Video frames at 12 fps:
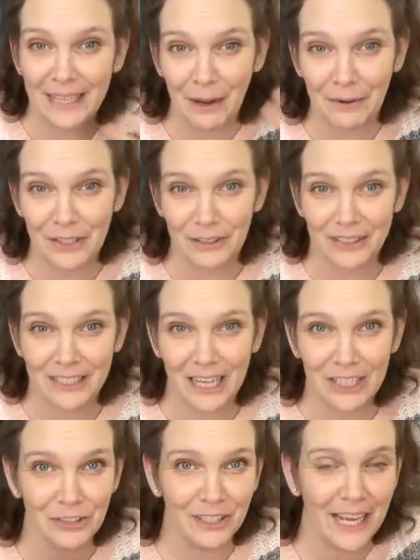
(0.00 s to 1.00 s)
out here in the
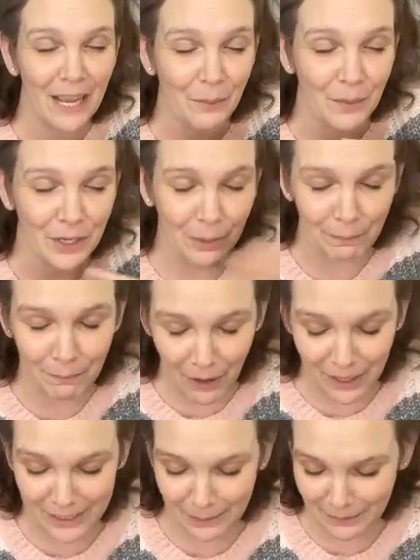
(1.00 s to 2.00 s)
country, and we could
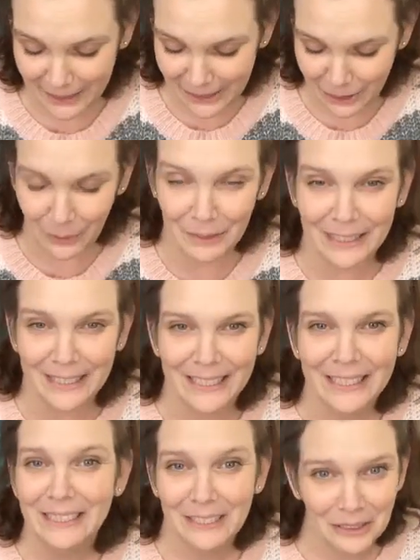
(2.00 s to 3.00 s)
possibly
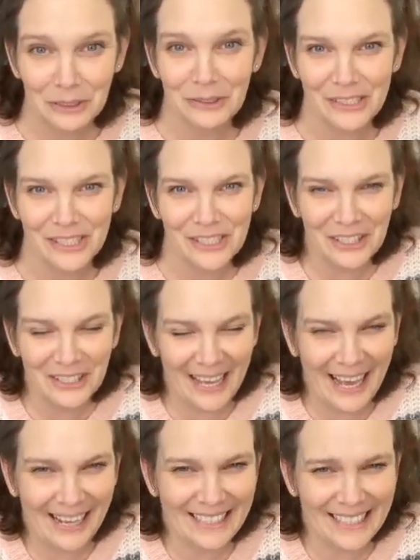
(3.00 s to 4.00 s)
totally lose
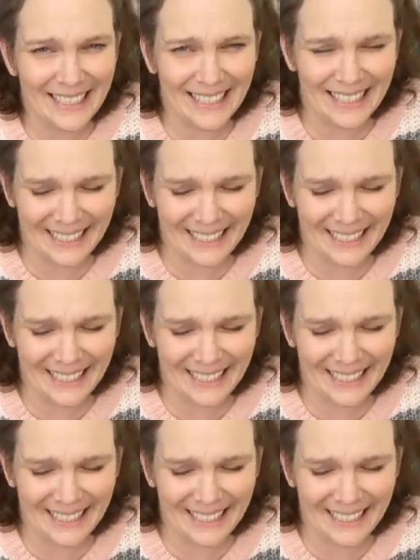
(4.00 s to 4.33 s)
internet.